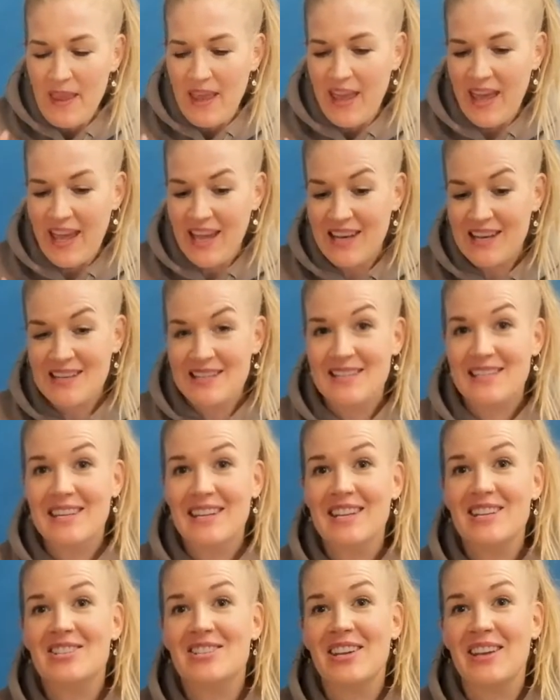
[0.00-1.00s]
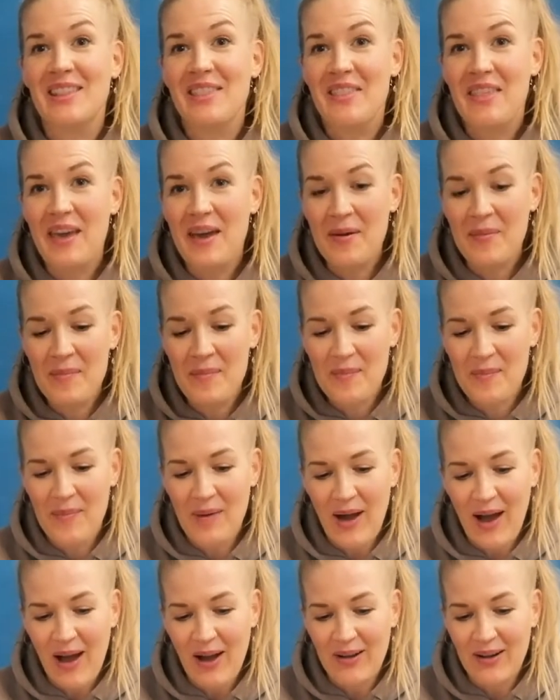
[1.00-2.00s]
and teaching them
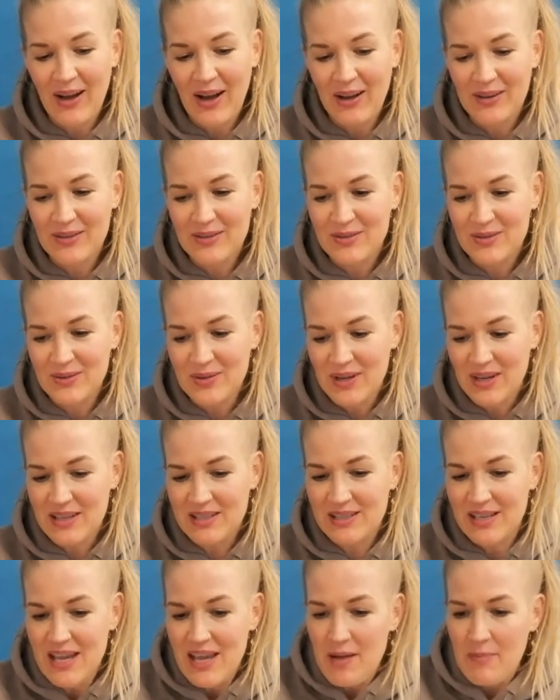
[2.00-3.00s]
how to do it.